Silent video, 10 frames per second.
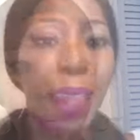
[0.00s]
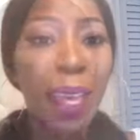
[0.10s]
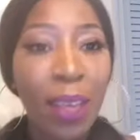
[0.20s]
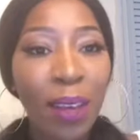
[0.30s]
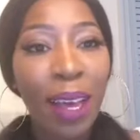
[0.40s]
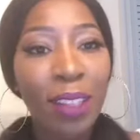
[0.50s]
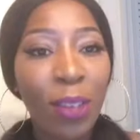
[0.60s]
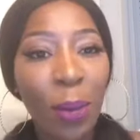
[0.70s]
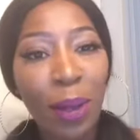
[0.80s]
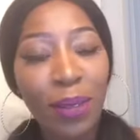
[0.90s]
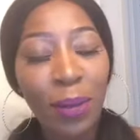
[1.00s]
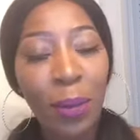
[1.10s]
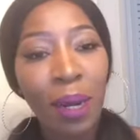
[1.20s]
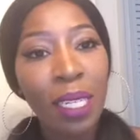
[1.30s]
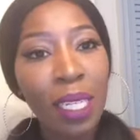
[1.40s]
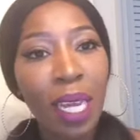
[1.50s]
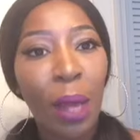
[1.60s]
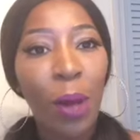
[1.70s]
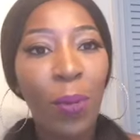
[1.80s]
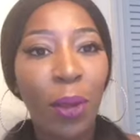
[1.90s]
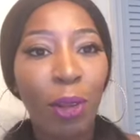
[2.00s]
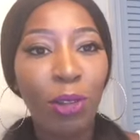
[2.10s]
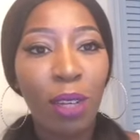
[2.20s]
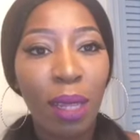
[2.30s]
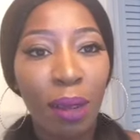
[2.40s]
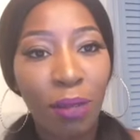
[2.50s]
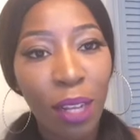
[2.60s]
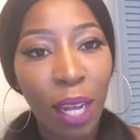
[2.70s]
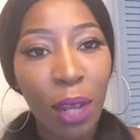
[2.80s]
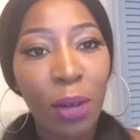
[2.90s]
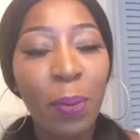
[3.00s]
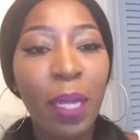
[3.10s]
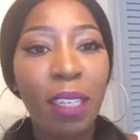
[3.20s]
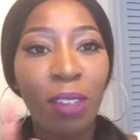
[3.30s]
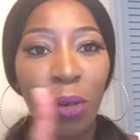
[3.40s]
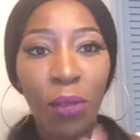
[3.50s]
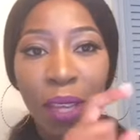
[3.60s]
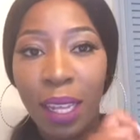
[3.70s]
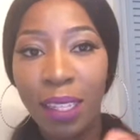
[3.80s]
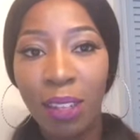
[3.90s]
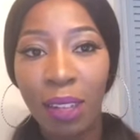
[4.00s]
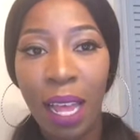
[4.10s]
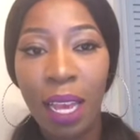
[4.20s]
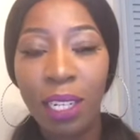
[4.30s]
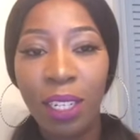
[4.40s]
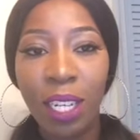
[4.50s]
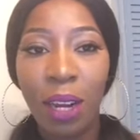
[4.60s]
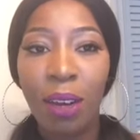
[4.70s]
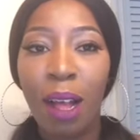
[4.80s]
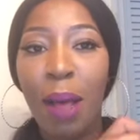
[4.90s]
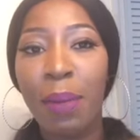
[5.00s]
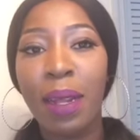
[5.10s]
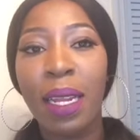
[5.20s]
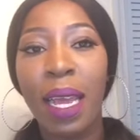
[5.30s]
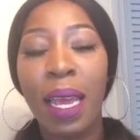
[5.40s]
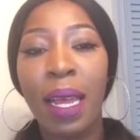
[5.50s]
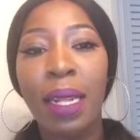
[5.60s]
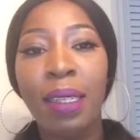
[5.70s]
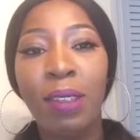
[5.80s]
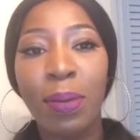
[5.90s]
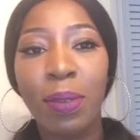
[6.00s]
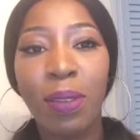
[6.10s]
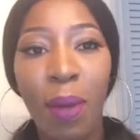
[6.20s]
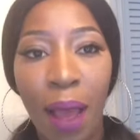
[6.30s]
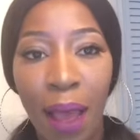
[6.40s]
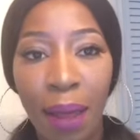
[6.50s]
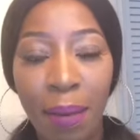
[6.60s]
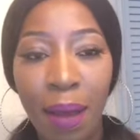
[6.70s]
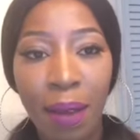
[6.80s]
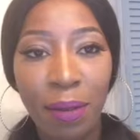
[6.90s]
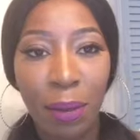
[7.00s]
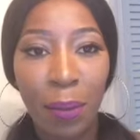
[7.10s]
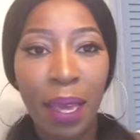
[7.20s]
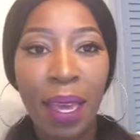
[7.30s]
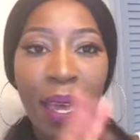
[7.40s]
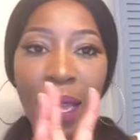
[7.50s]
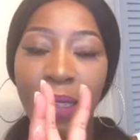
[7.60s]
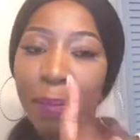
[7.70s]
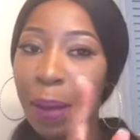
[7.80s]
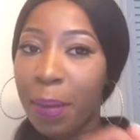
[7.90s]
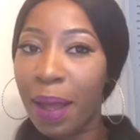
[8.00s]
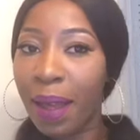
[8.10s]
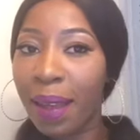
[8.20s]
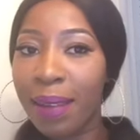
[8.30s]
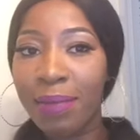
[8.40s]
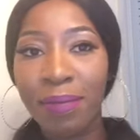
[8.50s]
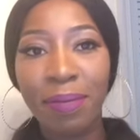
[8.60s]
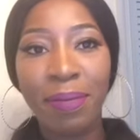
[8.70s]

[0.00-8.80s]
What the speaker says: Thank you guys so much for watching. I hope you enjoyed that video. Please don't forget to like, share, comment, and subscribe. For me, it's bye-bye.